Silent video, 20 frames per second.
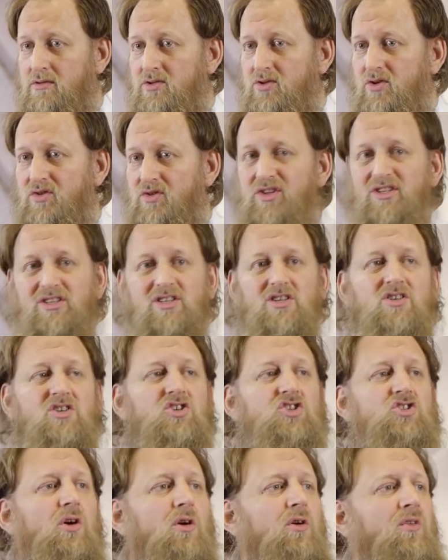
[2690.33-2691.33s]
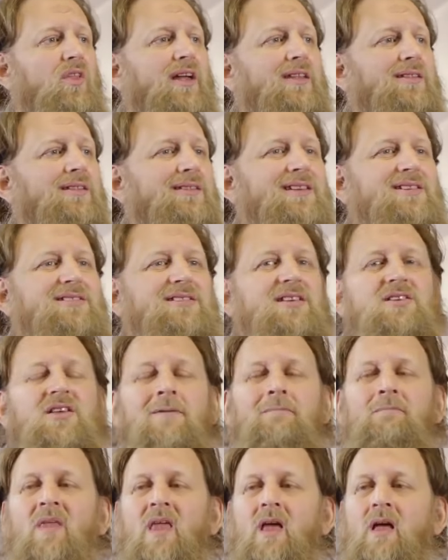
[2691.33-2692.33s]
So this is to show that this is,
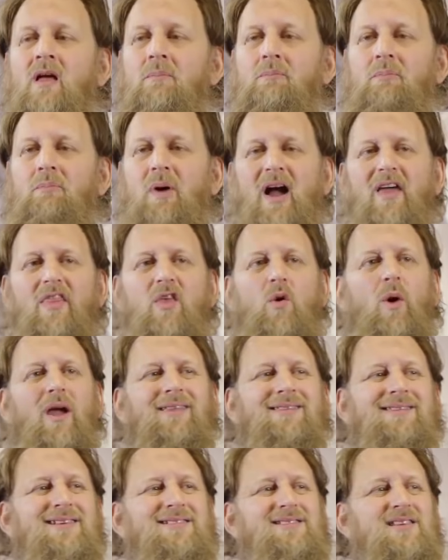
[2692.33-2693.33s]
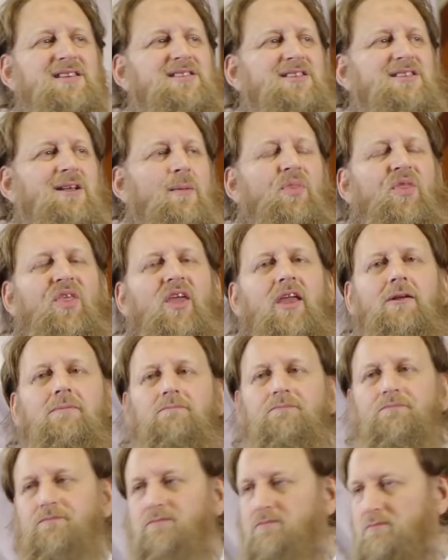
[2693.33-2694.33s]
by the way, this is
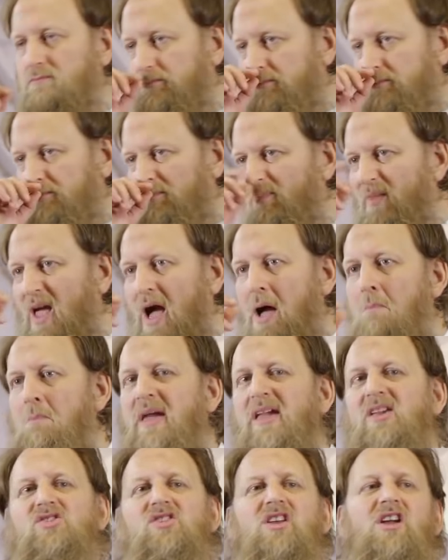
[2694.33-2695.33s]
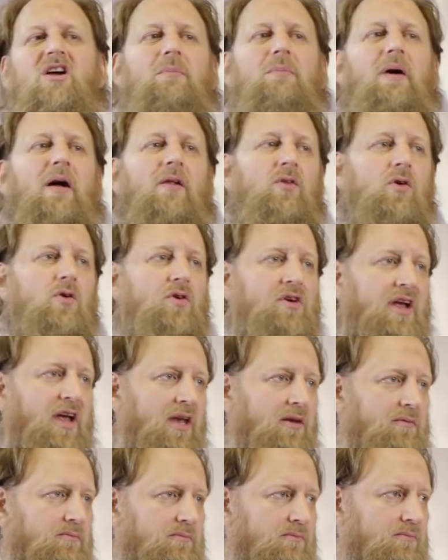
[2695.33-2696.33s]
something amazing about the
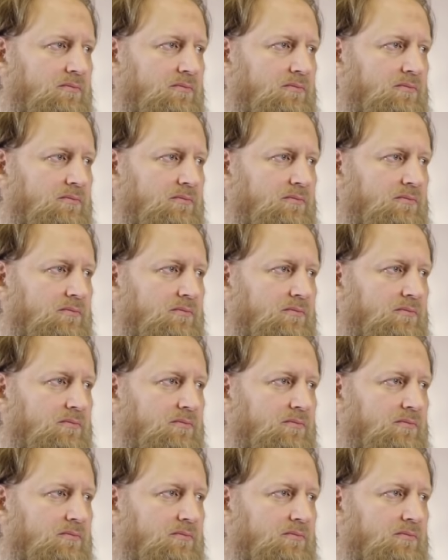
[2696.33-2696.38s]
Quran.